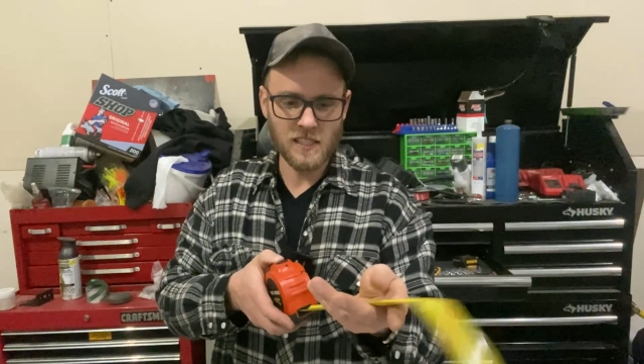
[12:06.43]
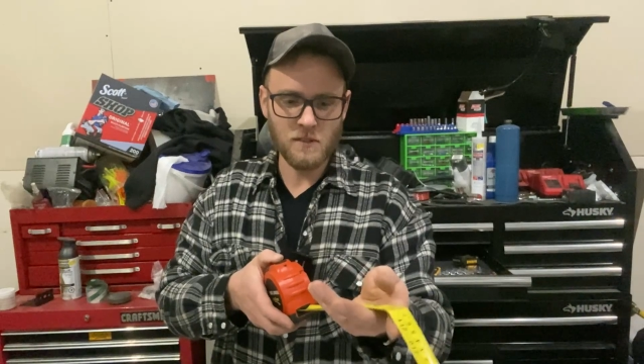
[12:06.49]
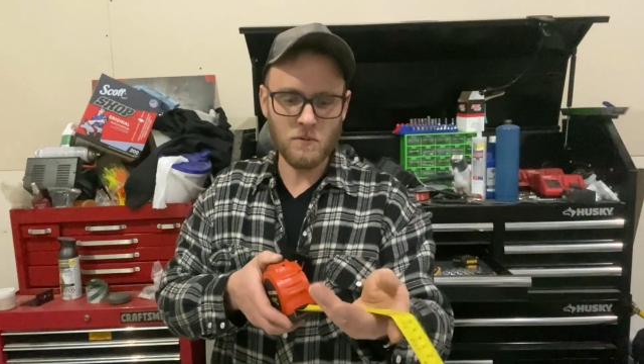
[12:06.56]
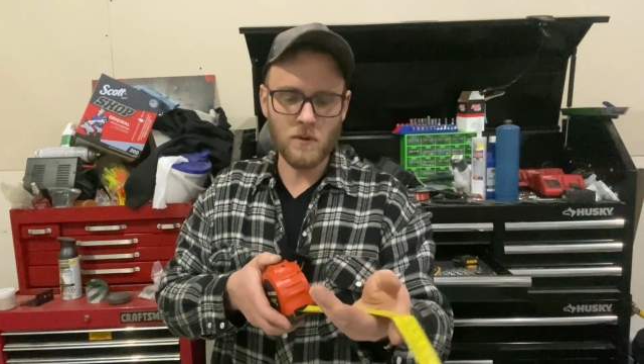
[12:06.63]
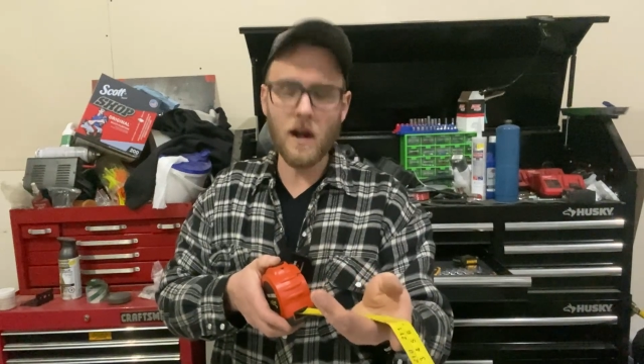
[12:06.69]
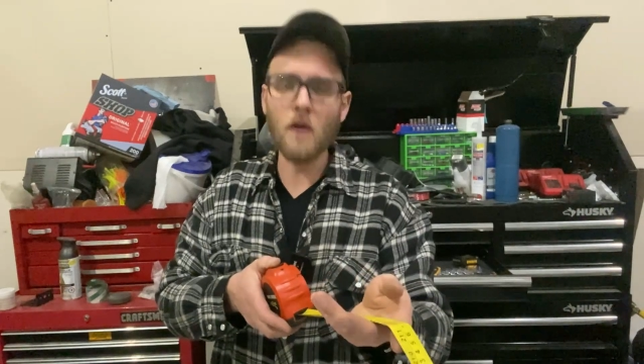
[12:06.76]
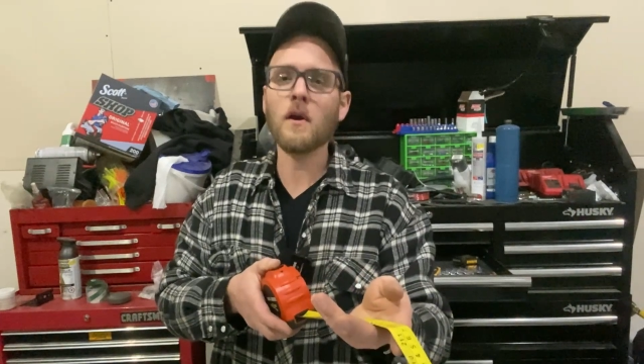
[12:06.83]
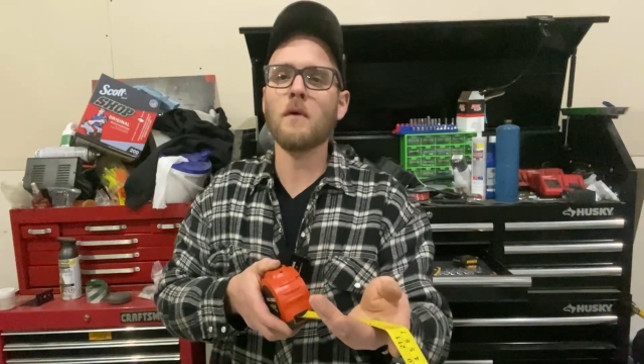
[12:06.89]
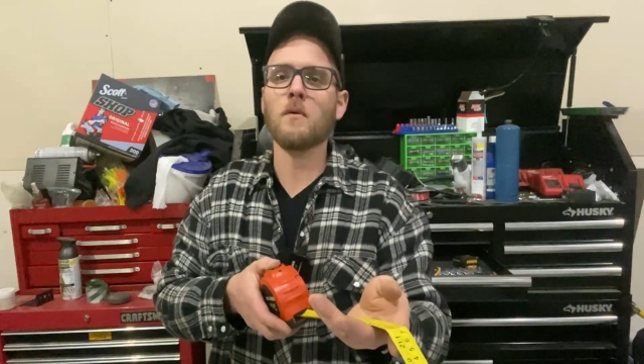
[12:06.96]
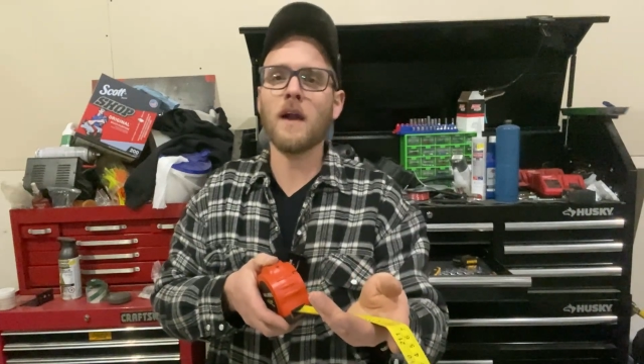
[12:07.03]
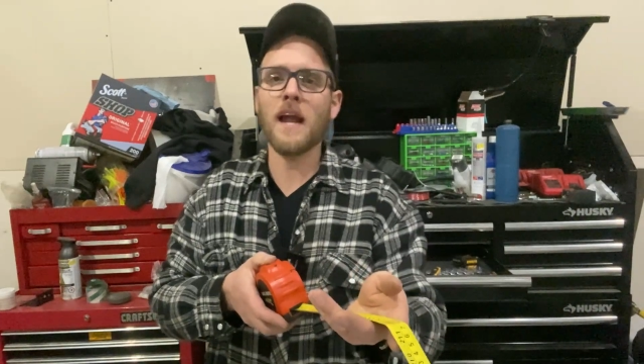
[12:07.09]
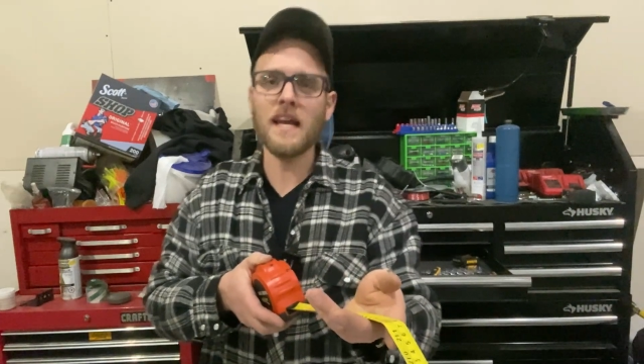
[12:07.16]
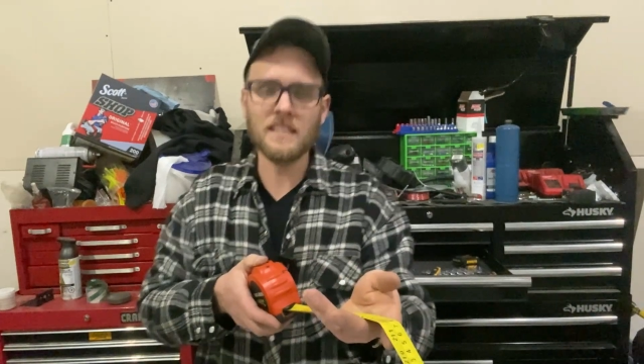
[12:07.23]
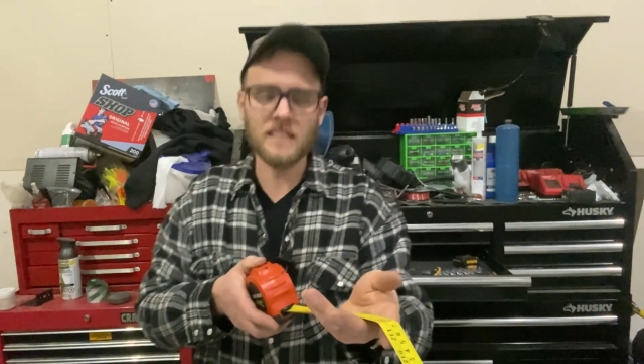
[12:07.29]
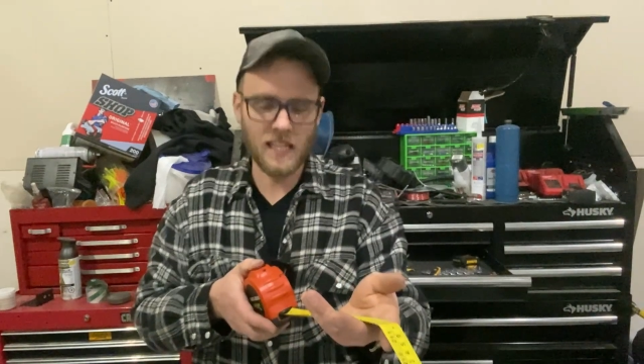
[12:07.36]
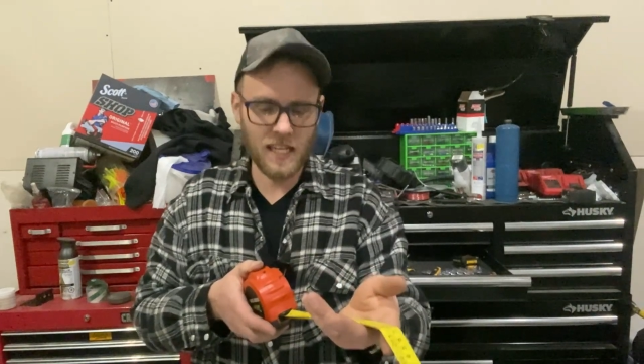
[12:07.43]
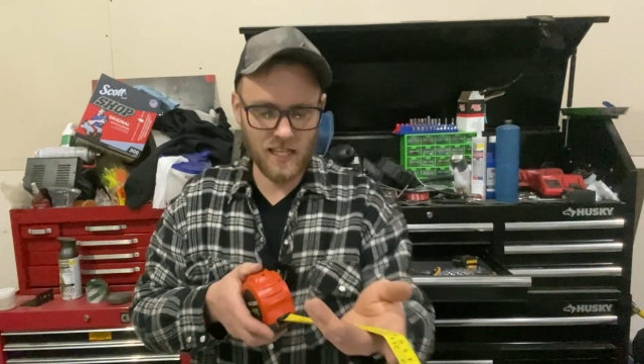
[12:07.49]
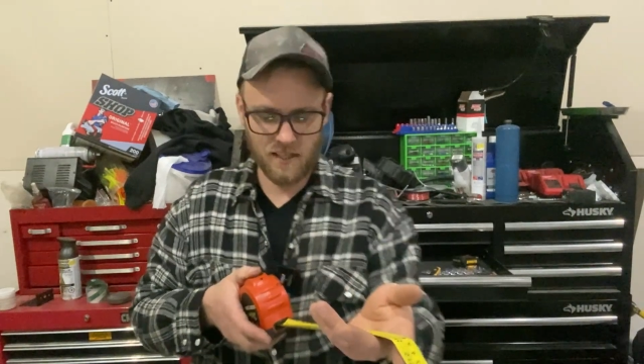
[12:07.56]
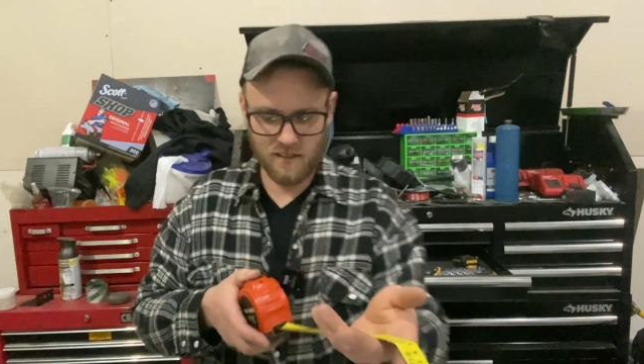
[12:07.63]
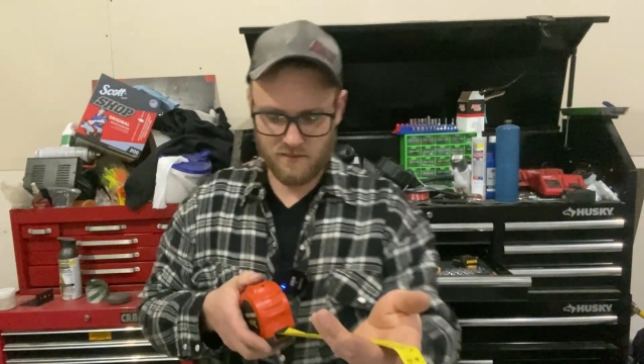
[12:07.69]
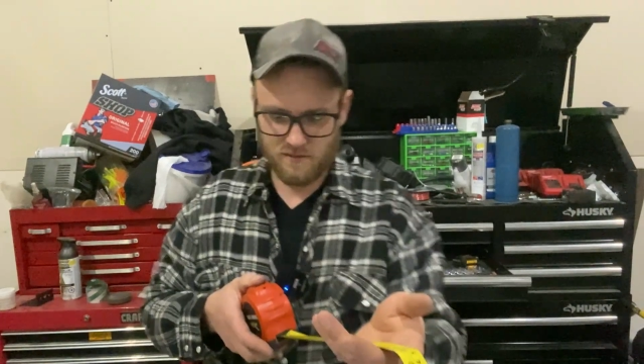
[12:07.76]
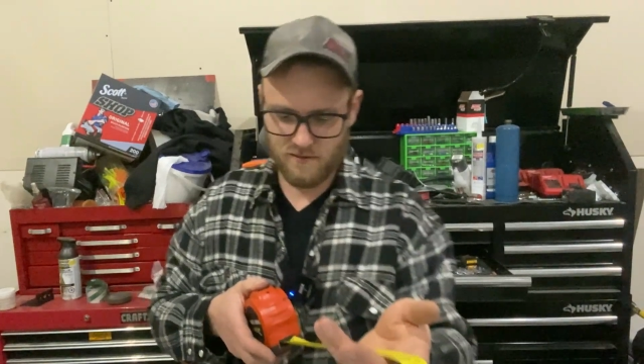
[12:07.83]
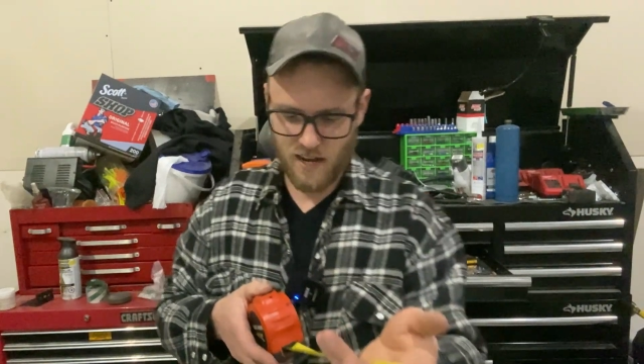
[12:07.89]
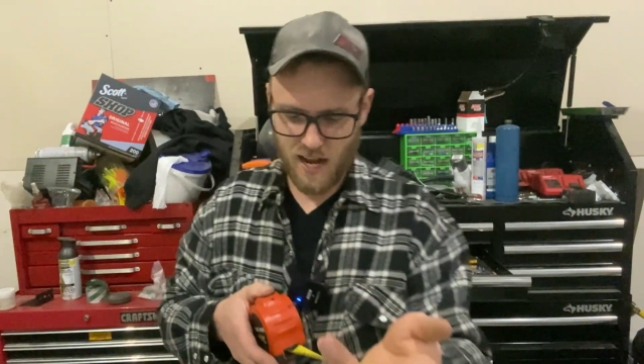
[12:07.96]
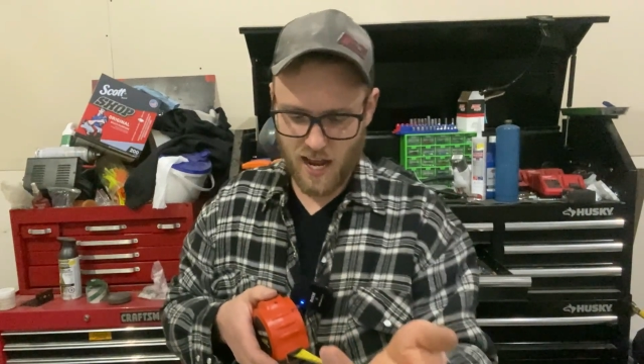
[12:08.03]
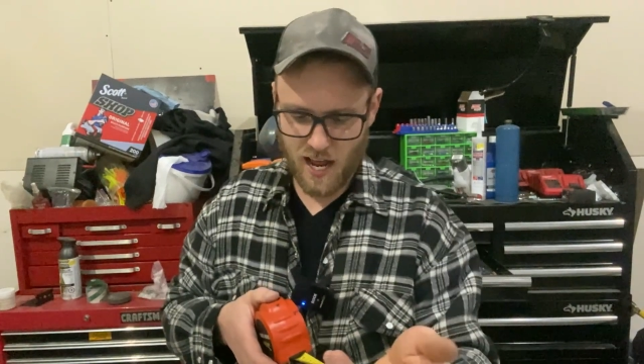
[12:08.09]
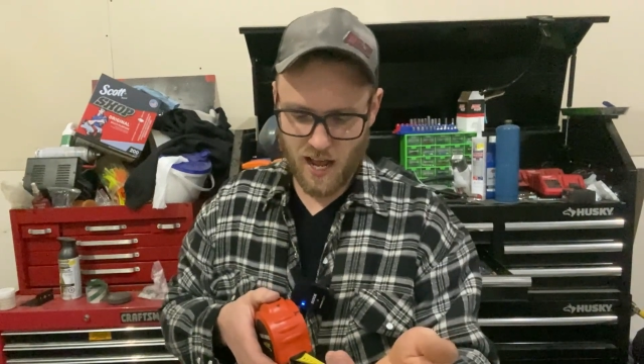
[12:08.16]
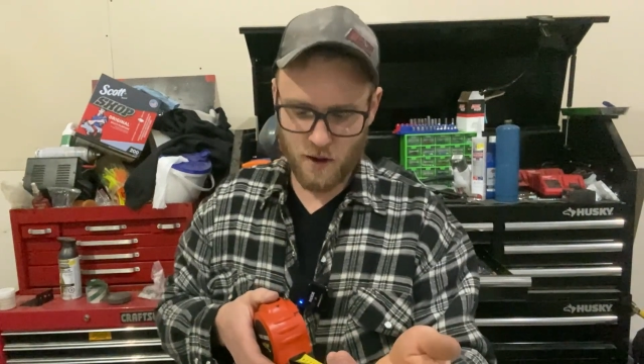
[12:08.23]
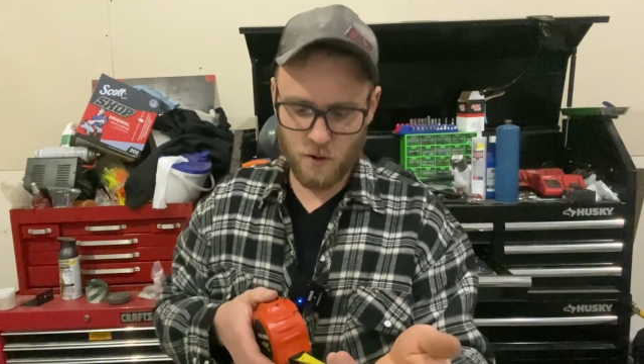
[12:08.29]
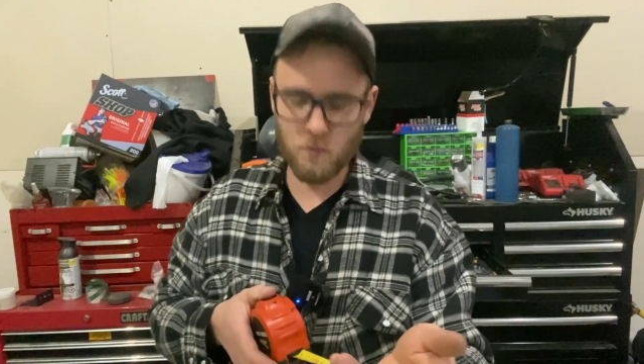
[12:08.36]
We're out, we're 18.
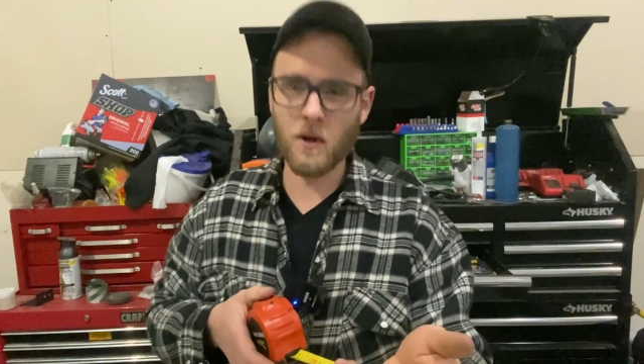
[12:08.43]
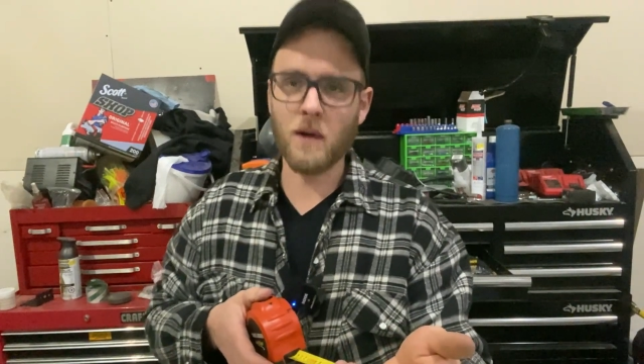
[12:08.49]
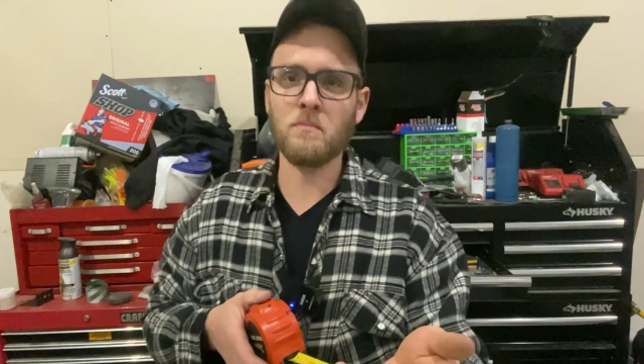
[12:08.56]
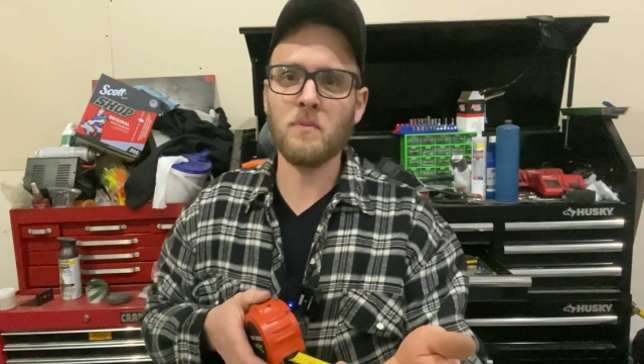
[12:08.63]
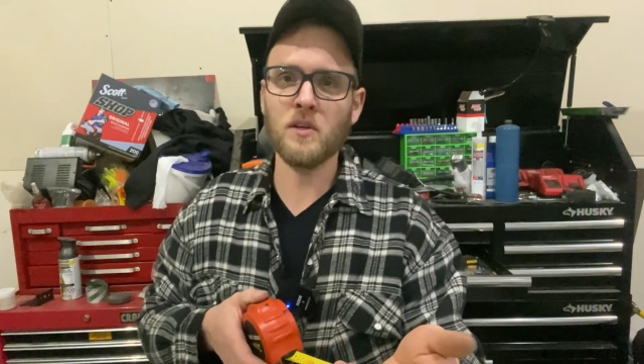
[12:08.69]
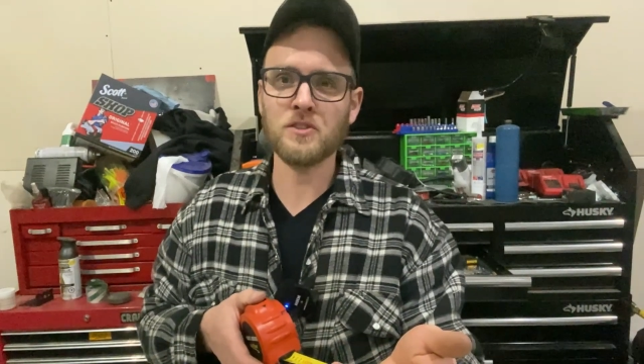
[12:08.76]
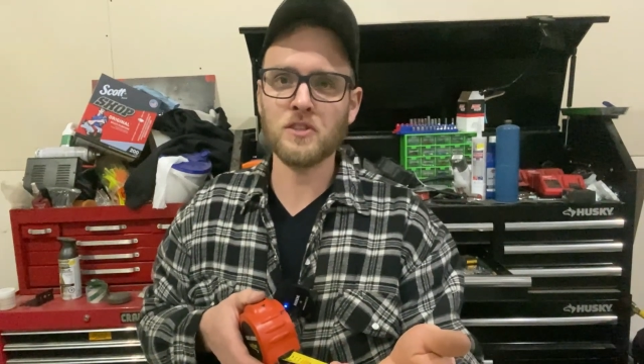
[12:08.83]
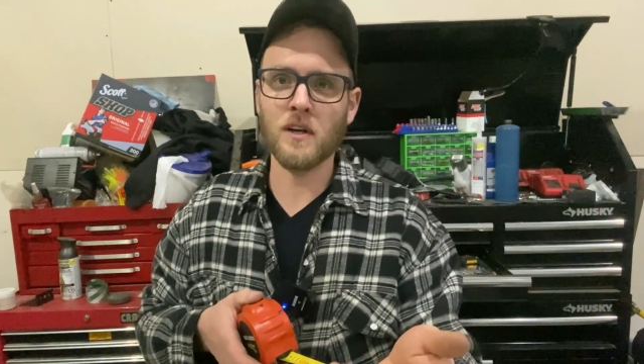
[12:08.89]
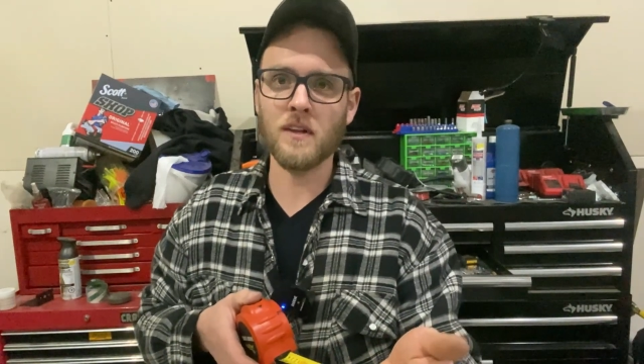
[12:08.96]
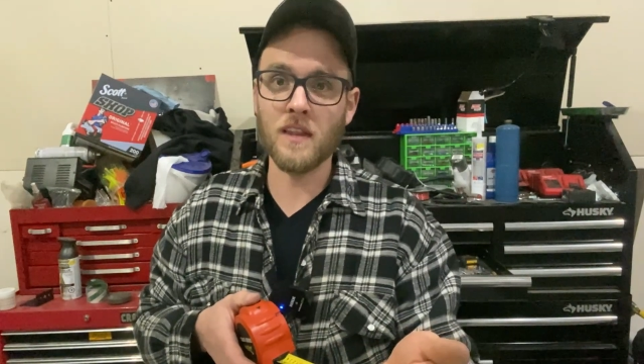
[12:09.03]
I, I don't want to push her.